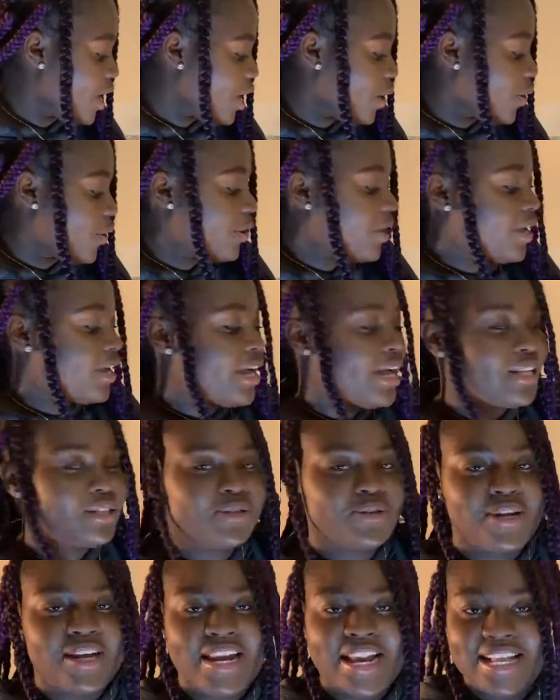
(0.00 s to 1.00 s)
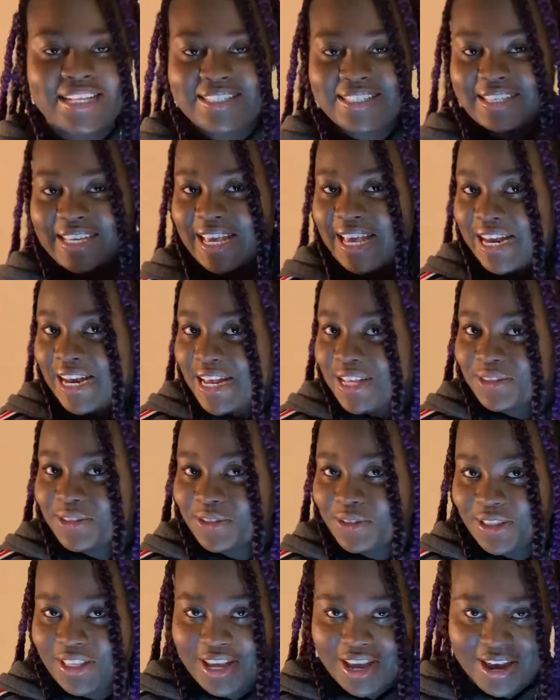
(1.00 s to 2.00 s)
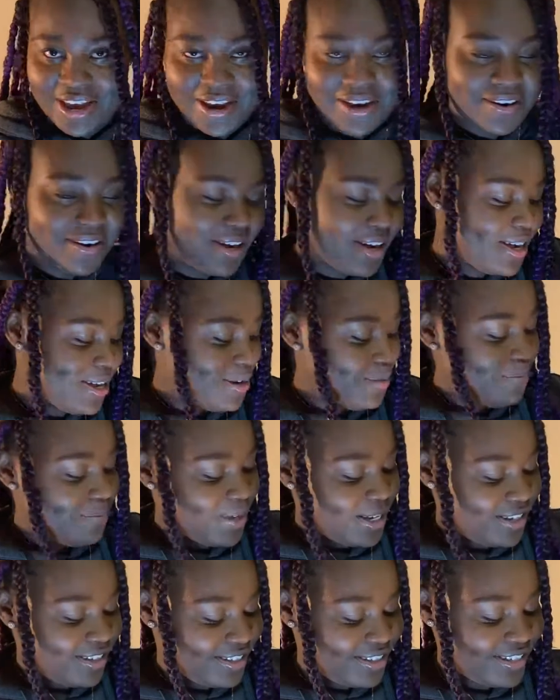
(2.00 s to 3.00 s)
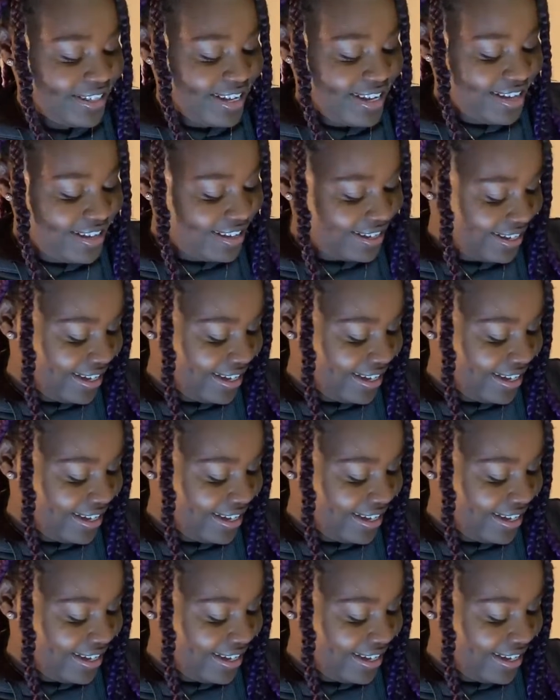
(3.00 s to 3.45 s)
Okay guys, so let's get into the hair unboxing.